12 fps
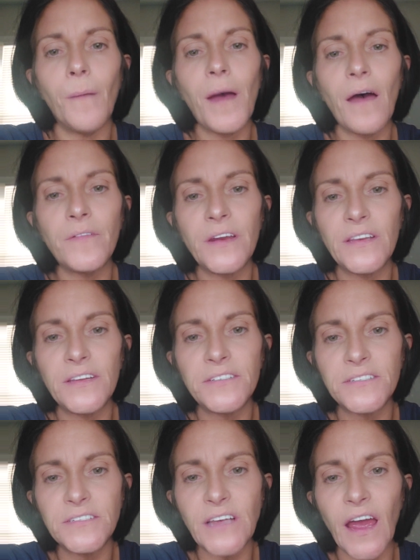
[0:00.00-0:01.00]
I'm having a
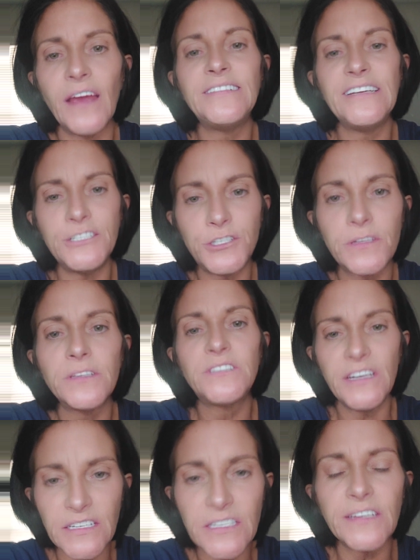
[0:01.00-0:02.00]
decent day, de
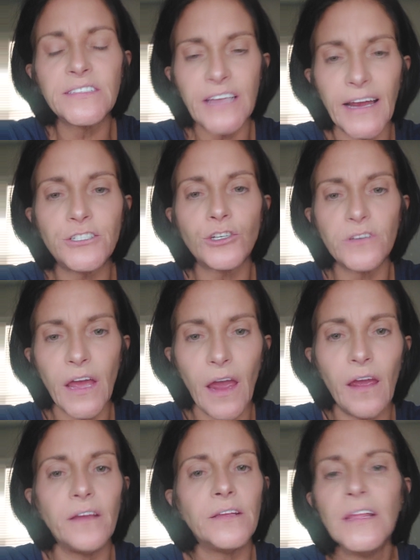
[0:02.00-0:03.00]
decent denture
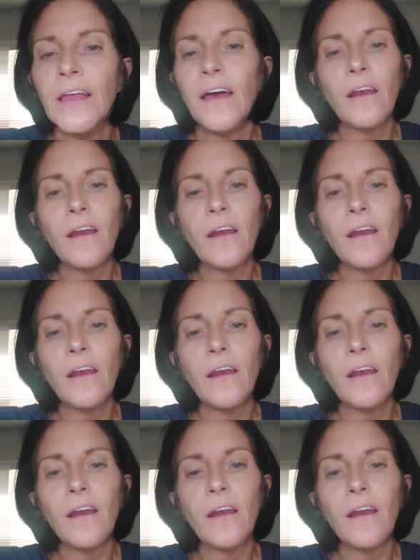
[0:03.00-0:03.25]
day.